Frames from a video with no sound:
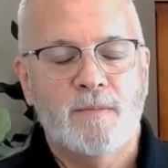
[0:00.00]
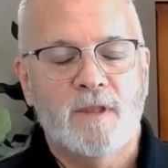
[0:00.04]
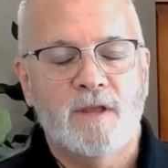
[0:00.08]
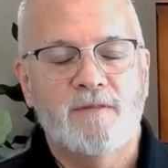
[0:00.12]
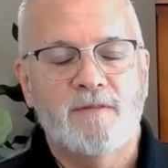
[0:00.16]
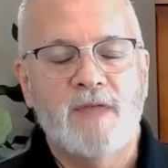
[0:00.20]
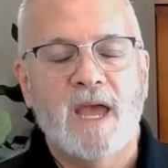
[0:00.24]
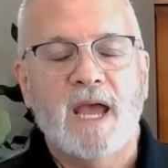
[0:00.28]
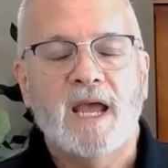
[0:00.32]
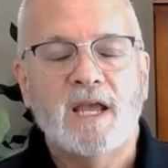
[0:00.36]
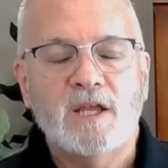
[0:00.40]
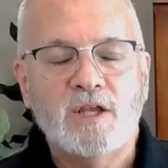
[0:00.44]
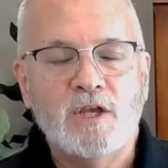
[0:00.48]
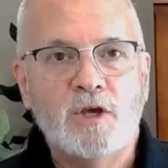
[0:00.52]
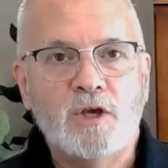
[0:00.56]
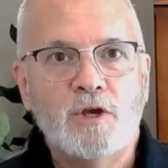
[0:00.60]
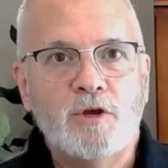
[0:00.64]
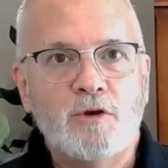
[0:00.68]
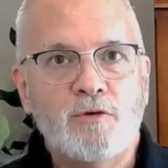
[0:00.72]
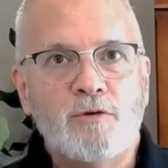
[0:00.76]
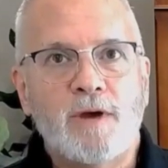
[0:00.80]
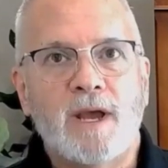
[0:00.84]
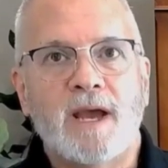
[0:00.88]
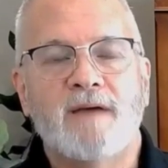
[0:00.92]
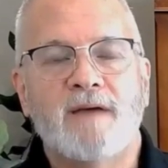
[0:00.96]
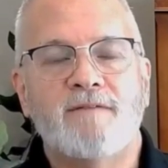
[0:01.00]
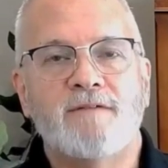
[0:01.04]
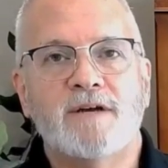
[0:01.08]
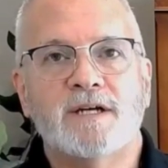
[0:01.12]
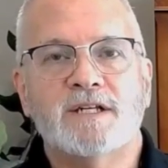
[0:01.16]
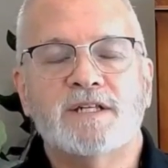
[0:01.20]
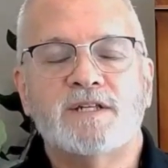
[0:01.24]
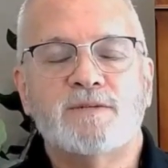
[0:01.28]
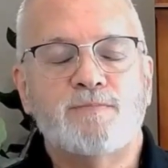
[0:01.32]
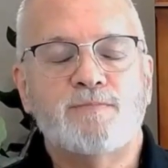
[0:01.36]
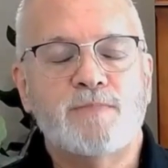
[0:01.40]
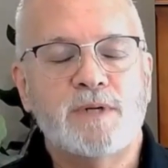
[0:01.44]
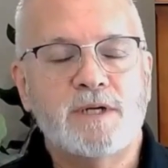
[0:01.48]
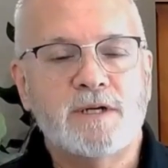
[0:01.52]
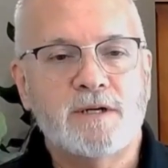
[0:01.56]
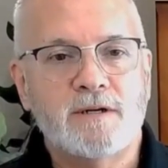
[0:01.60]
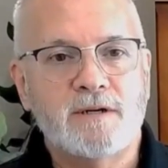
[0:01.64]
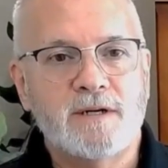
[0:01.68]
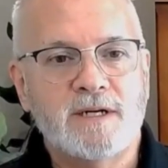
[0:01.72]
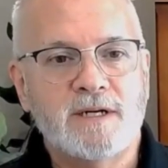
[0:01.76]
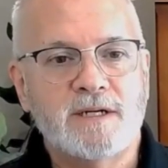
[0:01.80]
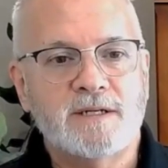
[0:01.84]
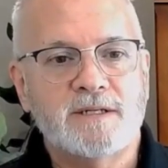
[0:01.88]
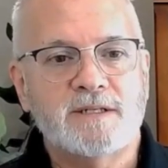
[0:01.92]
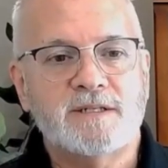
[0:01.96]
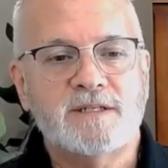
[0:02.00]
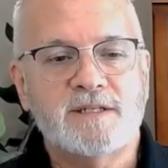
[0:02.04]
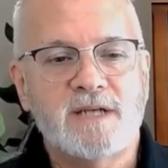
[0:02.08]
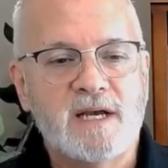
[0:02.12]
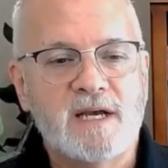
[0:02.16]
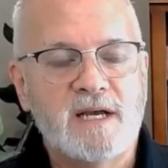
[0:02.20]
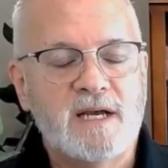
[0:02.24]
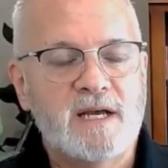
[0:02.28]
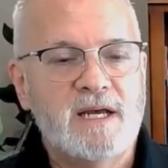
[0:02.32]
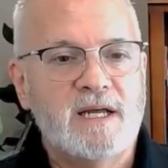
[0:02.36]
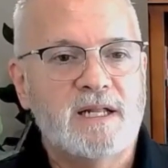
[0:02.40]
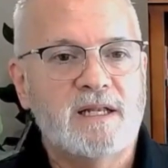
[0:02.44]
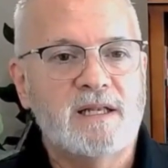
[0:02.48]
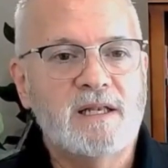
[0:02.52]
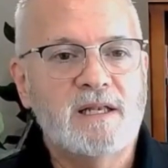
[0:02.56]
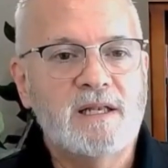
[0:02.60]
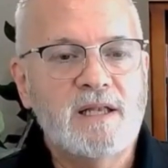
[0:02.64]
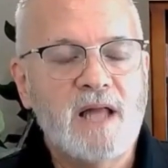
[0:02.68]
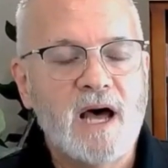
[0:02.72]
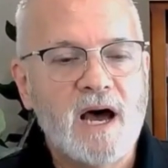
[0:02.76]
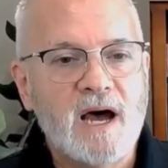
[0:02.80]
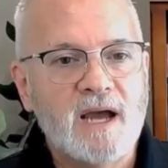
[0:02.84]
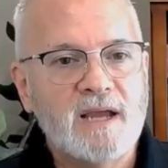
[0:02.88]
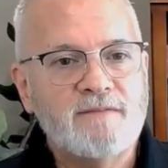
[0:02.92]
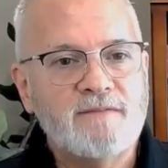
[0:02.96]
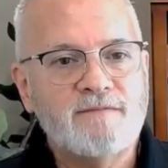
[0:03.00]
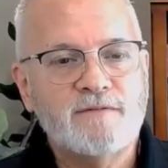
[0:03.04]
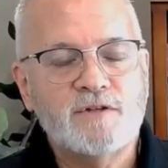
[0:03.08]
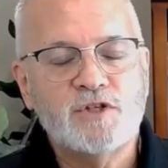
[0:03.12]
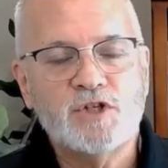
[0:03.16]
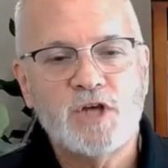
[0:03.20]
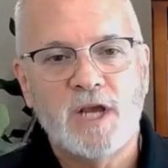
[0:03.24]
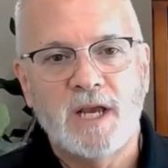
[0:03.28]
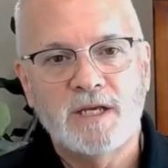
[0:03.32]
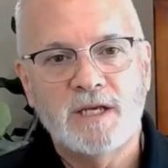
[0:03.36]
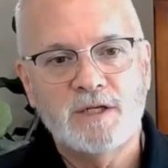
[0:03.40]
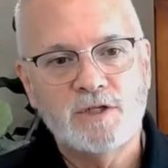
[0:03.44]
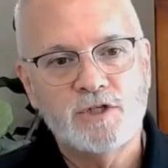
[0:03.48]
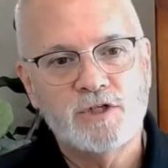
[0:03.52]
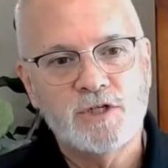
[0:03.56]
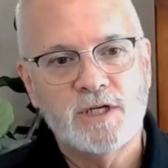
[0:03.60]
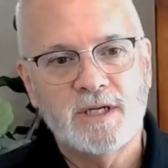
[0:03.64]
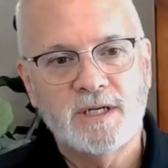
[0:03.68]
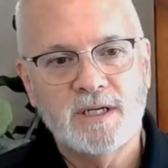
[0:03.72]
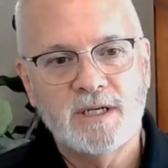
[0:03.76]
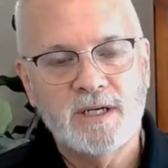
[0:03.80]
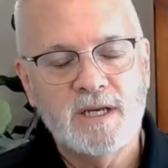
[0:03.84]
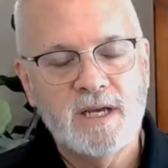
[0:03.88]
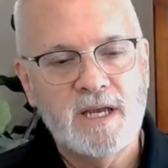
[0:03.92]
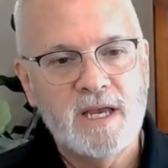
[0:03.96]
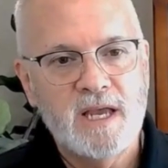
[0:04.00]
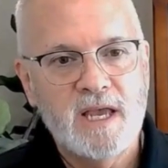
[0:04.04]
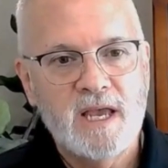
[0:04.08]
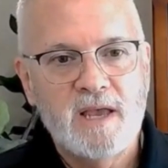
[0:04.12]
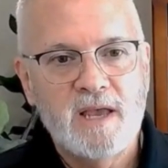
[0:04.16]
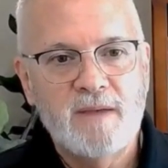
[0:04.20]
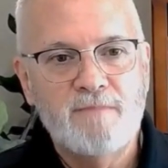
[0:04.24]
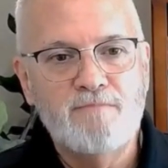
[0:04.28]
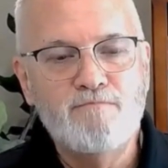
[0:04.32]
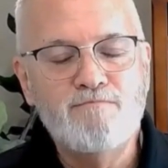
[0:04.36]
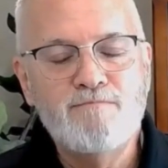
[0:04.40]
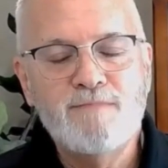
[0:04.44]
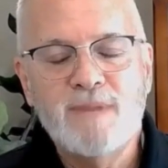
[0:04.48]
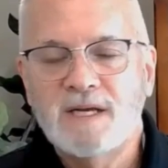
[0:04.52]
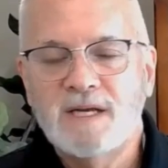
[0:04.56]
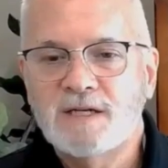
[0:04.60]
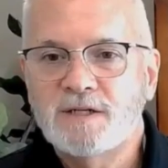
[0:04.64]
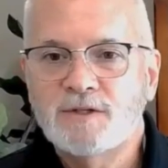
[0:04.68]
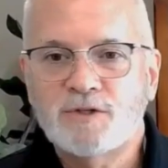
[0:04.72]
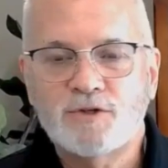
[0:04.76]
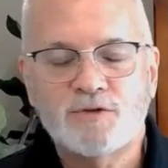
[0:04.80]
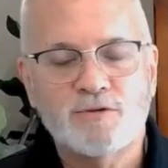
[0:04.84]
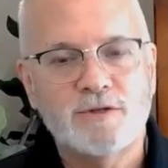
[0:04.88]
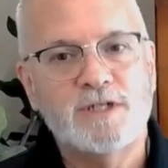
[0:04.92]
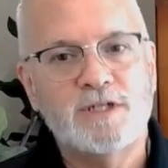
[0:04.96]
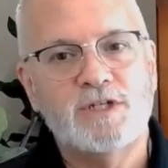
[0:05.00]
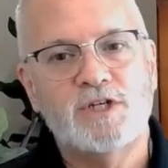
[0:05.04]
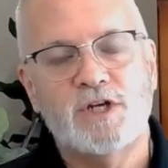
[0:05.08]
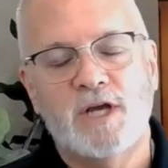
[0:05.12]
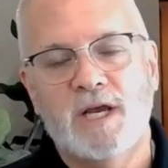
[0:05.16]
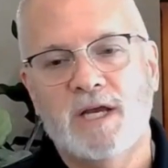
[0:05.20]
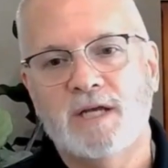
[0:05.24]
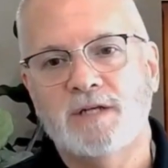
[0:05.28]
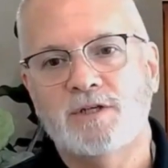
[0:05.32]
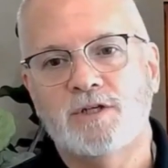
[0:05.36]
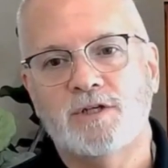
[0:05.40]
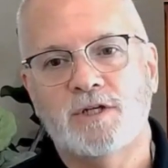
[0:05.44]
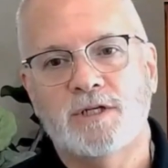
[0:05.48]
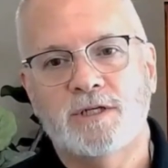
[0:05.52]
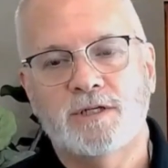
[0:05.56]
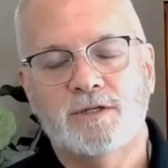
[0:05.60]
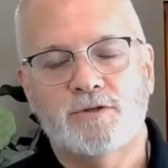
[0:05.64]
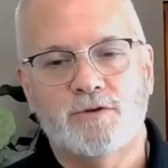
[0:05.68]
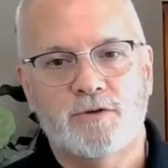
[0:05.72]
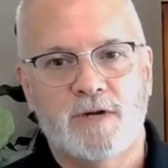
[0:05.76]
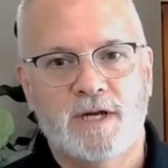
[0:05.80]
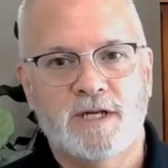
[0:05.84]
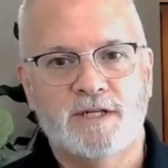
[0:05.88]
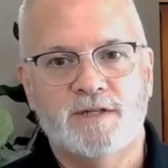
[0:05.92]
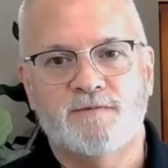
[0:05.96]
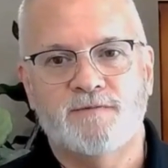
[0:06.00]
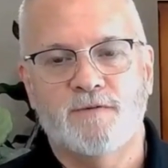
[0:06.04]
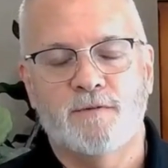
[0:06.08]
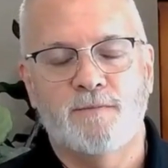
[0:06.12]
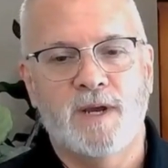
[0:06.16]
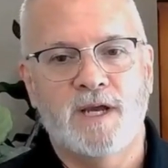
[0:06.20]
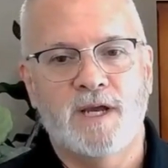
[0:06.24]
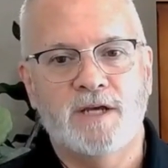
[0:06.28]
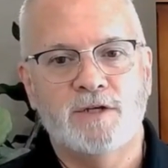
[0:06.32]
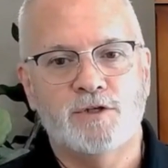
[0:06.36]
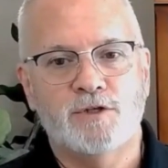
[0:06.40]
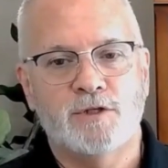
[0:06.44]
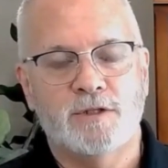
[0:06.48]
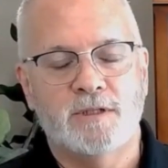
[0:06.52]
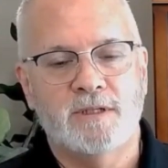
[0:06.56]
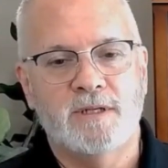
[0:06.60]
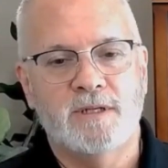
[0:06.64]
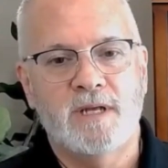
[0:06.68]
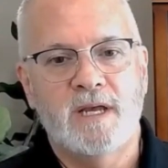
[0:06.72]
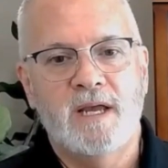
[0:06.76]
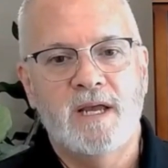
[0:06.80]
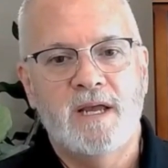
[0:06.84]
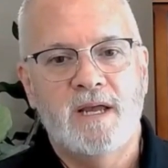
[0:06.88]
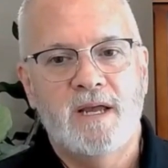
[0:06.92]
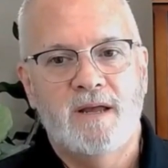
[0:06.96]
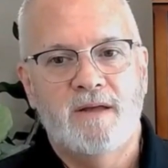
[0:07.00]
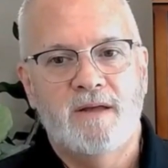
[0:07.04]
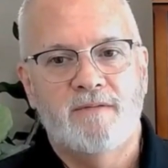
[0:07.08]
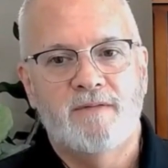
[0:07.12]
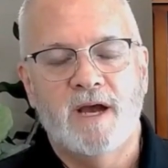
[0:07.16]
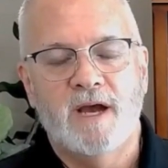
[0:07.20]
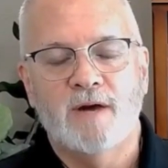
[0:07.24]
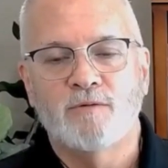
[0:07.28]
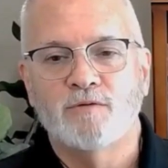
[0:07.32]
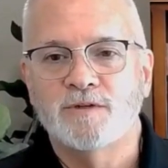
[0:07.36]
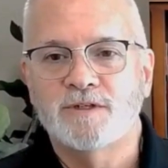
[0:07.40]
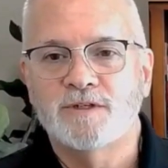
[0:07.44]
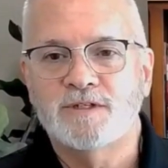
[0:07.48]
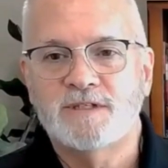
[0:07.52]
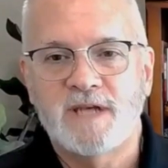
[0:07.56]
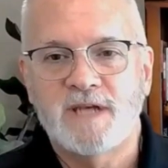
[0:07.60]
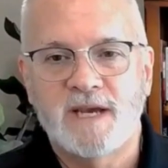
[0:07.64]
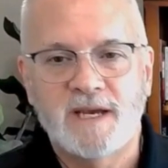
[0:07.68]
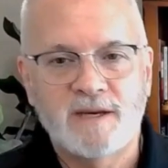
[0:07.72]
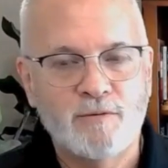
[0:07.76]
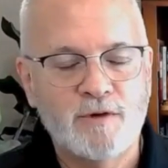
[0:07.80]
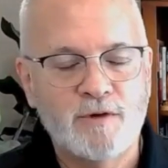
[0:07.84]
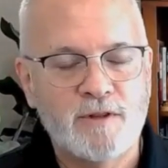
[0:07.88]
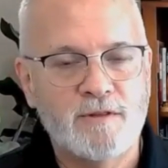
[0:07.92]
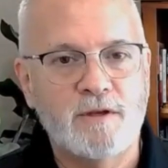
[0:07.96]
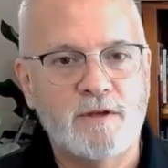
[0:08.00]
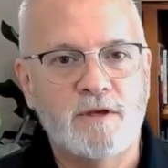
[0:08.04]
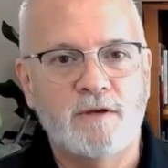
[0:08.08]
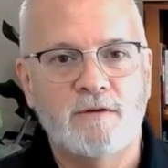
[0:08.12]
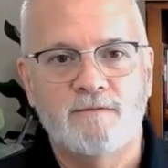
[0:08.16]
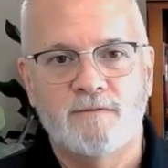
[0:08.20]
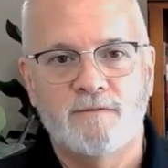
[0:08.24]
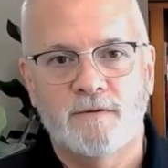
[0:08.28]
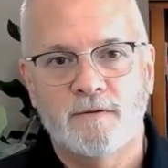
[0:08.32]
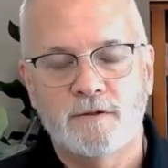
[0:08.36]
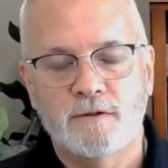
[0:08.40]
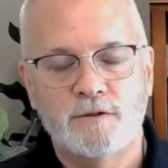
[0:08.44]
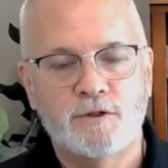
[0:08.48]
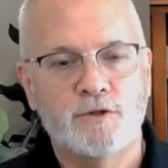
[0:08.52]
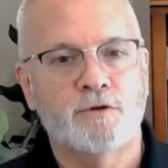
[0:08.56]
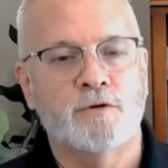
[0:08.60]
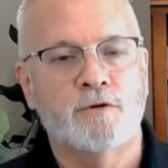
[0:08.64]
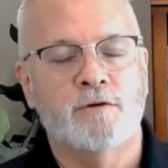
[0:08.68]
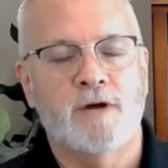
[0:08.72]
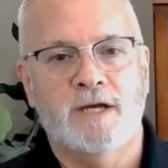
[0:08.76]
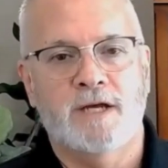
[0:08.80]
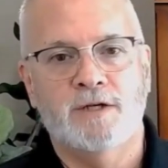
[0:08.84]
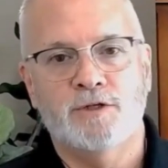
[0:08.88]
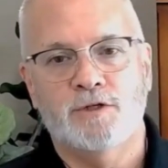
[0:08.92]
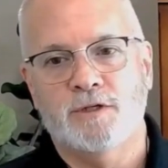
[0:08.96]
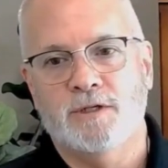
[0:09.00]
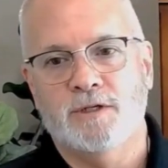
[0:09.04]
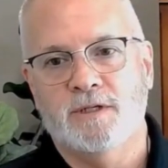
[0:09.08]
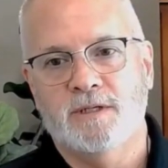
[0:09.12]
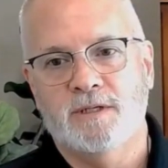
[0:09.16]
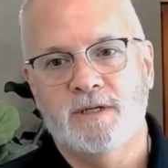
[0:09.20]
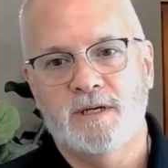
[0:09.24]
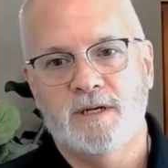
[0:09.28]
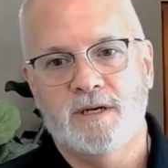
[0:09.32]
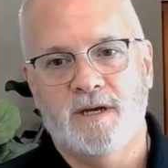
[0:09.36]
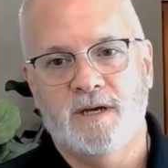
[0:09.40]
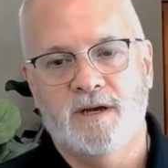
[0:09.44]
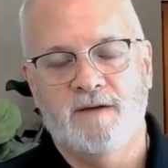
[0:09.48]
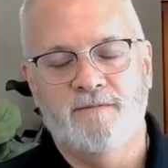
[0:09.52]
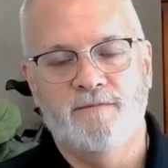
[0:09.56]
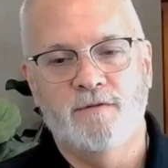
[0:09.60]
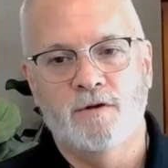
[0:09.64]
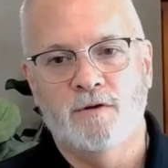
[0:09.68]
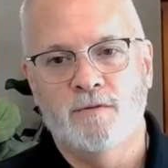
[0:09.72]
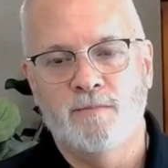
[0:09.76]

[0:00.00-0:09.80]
that you have experienced life changing, ministry changing transformation that will stay with you for the duration of your